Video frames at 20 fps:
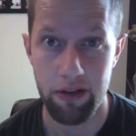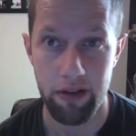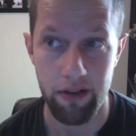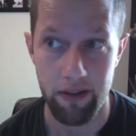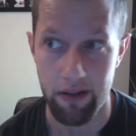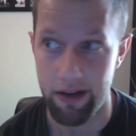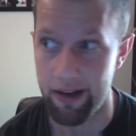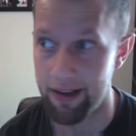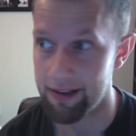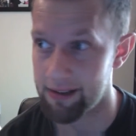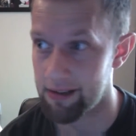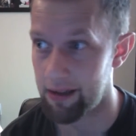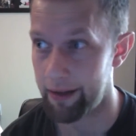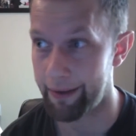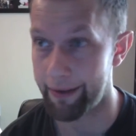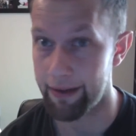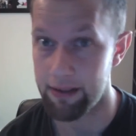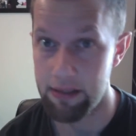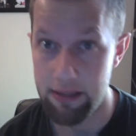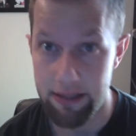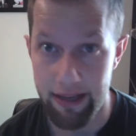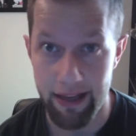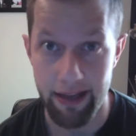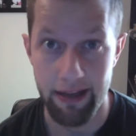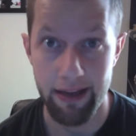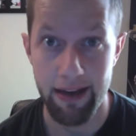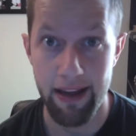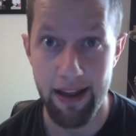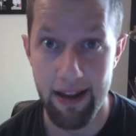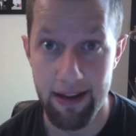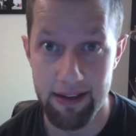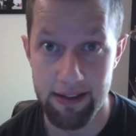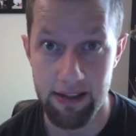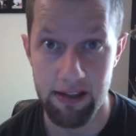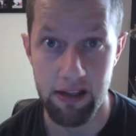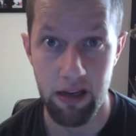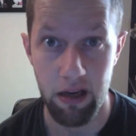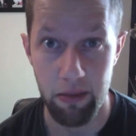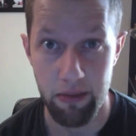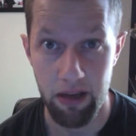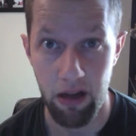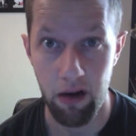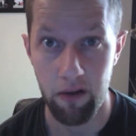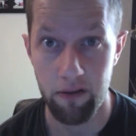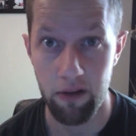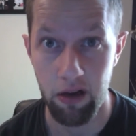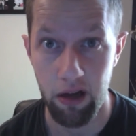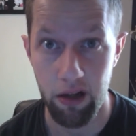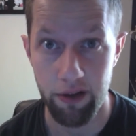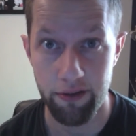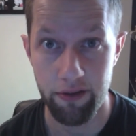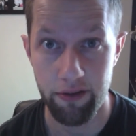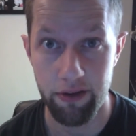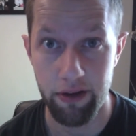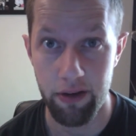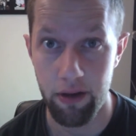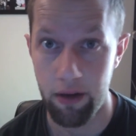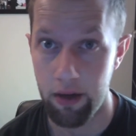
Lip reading: and the next like 10 days it's going to be over 100.